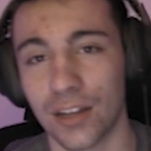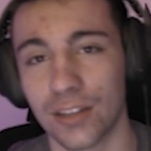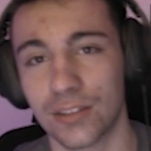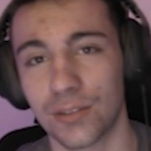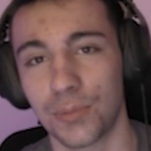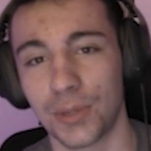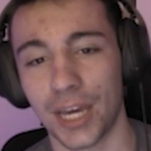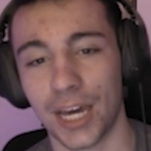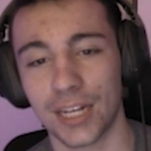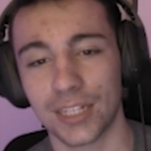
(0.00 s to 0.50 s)

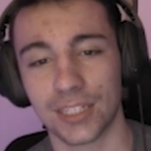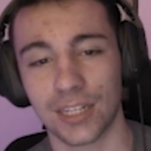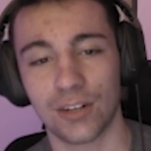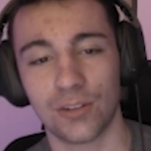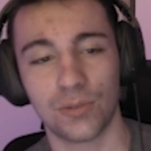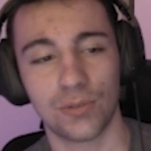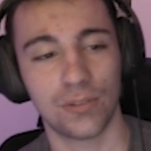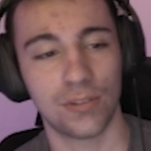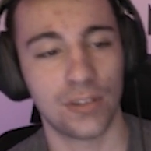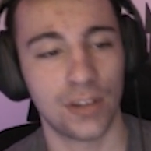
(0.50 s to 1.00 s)
Uh, to be
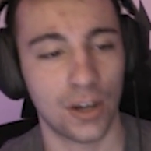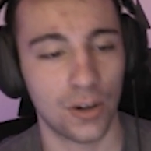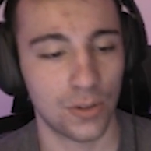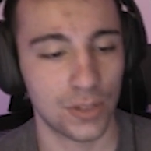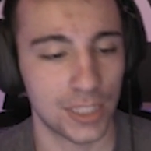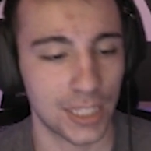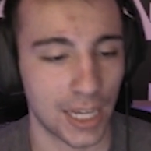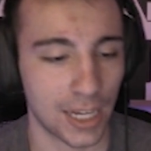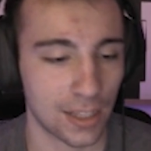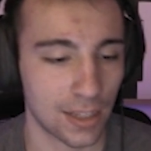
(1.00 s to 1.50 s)
honest, I don't
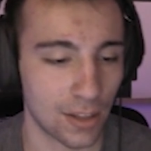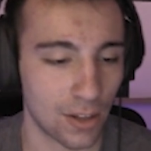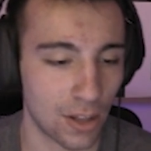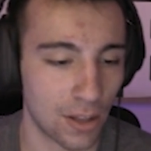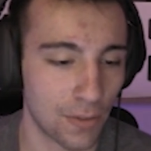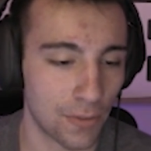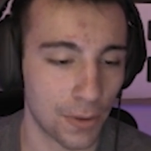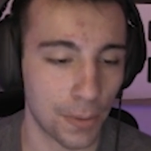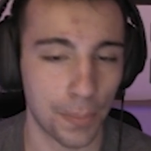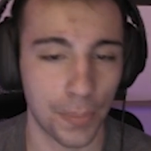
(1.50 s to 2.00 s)
know
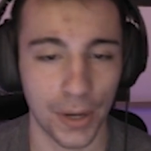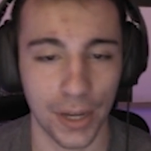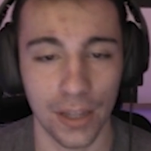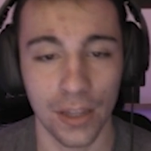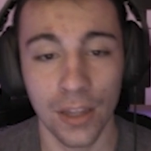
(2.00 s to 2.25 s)
exactly all of it,